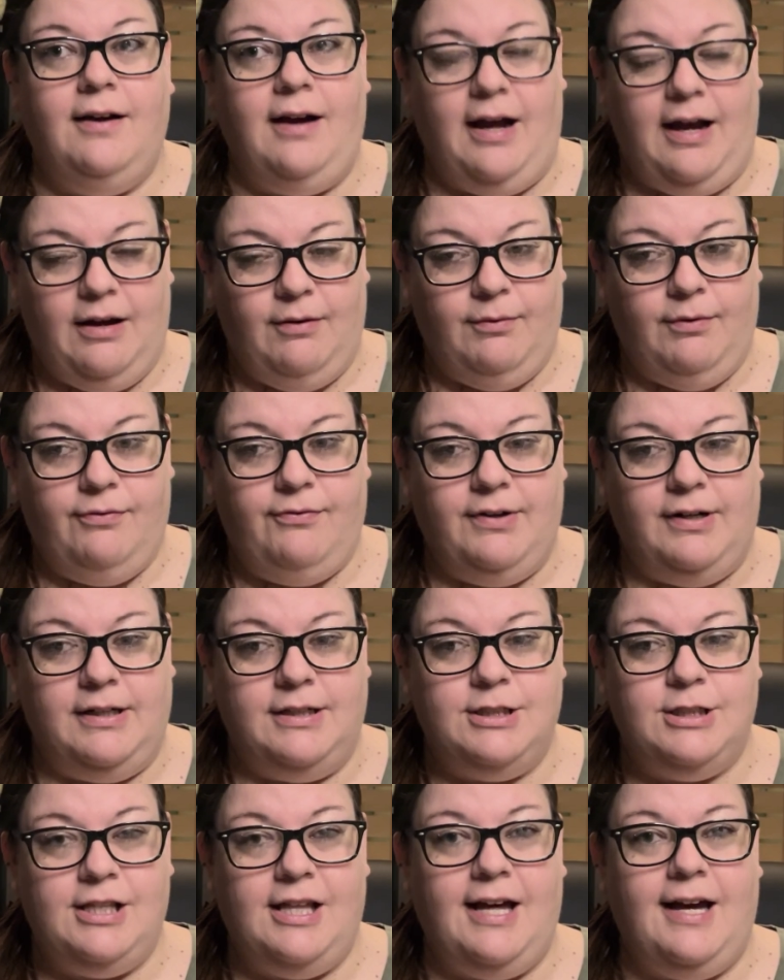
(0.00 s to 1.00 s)
I will
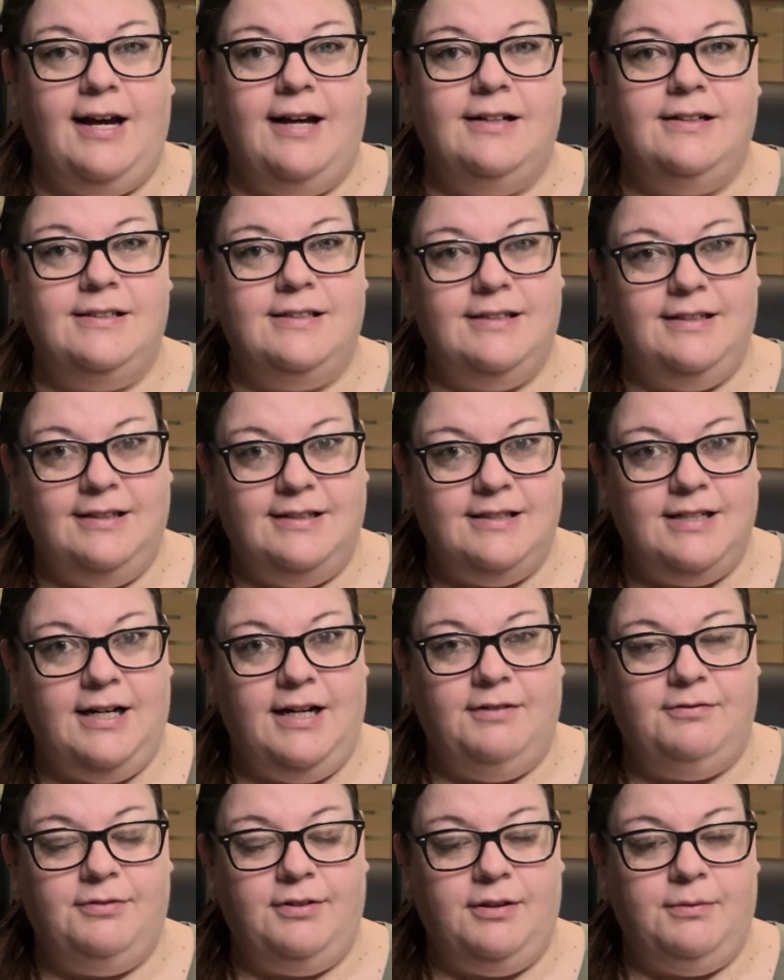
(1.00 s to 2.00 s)
finish that in
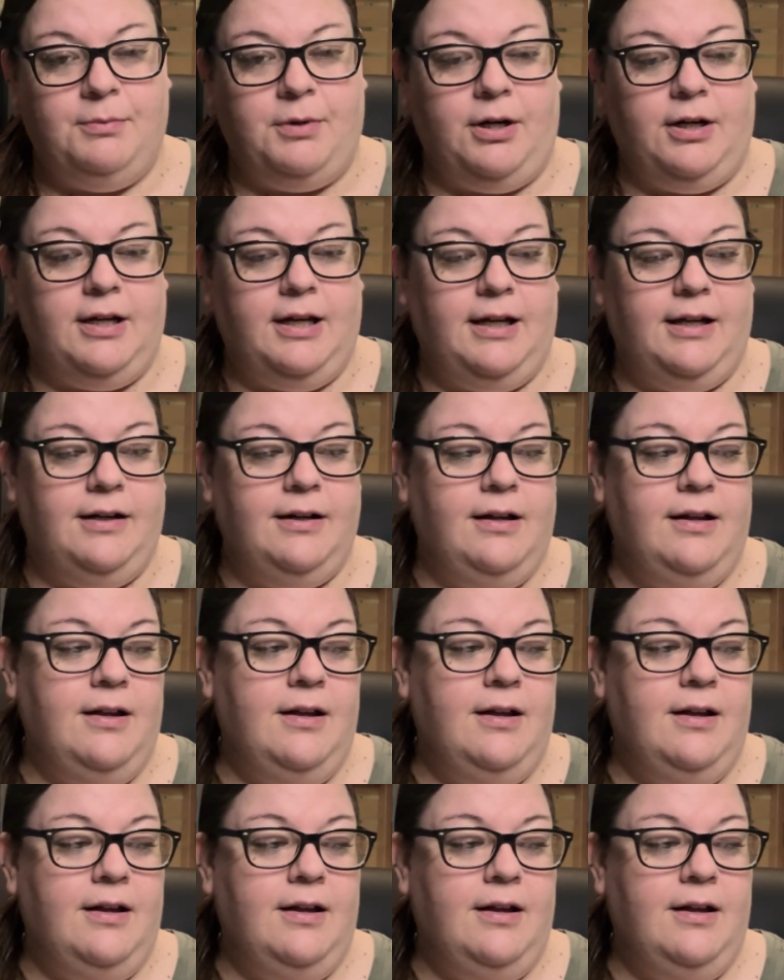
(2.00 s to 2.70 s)
time for the market.